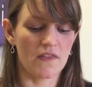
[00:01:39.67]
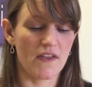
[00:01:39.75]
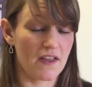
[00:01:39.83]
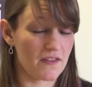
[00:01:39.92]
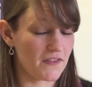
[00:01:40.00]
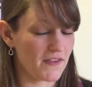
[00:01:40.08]

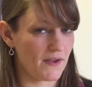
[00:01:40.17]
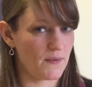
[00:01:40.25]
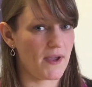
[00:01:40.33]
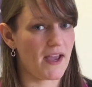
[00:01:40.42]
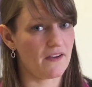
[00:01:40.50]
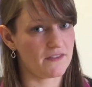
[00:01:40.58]
The other thing
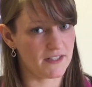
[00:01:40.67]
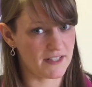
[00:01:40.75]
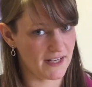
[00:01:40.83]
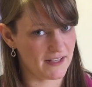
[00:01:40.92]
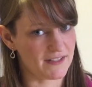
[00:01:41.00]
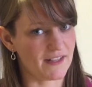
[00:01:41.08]
we have to
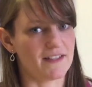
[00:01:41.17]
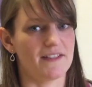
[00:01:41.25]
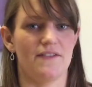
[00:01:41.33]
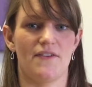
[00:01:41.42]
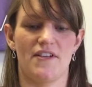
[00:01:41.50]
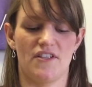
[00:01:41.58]
take into
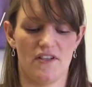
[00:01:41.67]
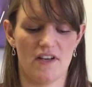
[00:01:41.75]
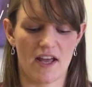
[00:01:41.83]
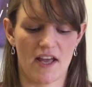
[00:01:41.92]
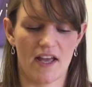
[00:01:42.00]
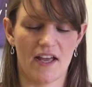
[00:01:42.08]
consideration